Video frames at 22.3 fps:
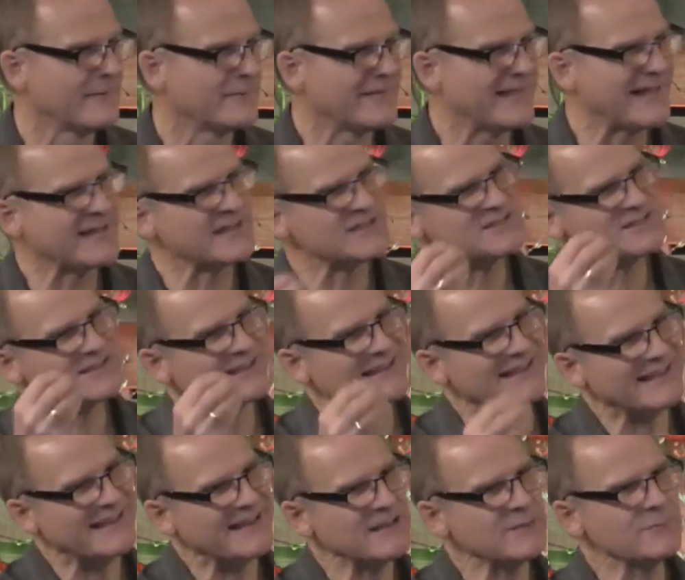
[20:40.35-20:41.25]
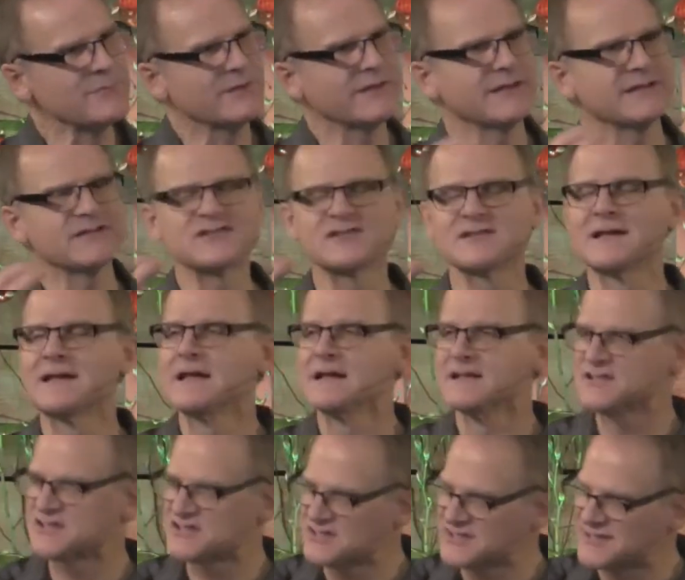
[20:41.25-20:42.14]
That is the enemy's
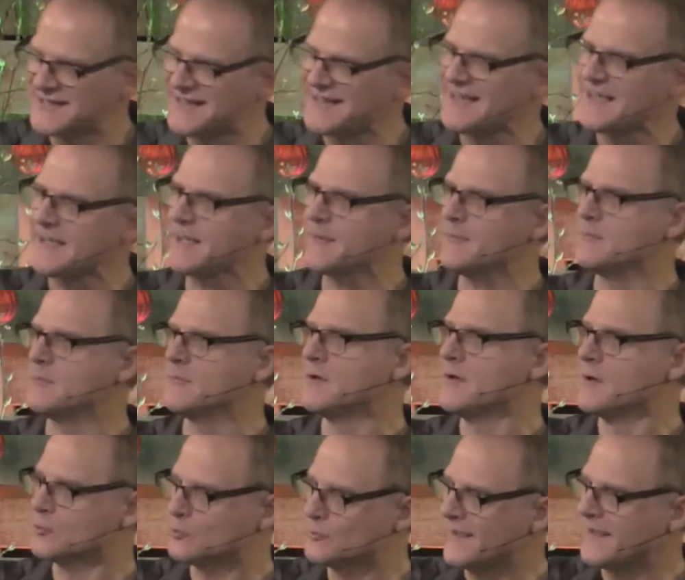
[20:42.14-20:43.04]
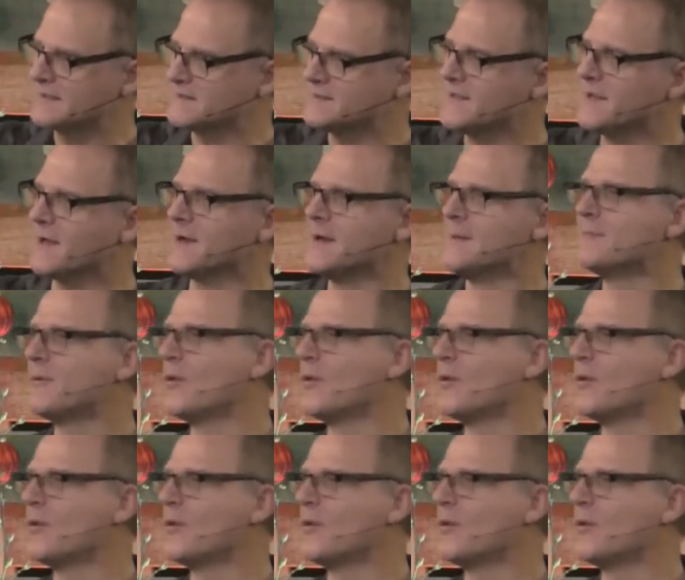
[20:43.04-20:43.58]
scheme right there.